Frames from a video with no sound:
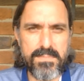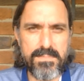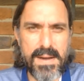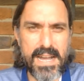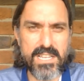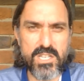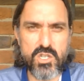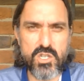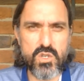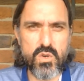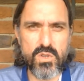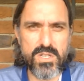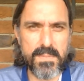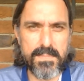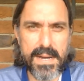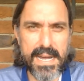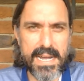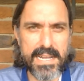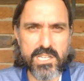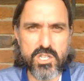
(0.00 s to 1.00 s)
punch short to
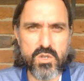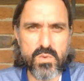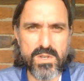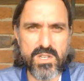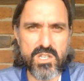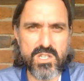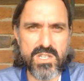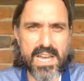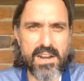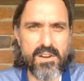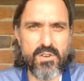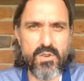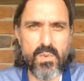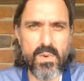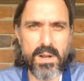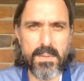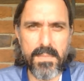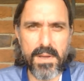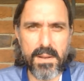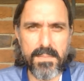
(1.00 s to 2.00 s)
punch, which is
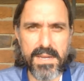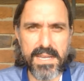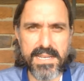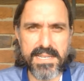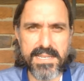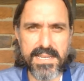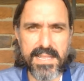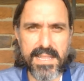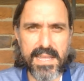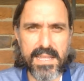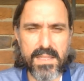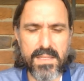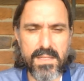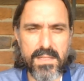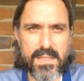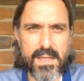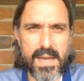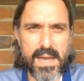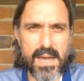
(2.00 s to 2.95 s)
120 millimeters in length,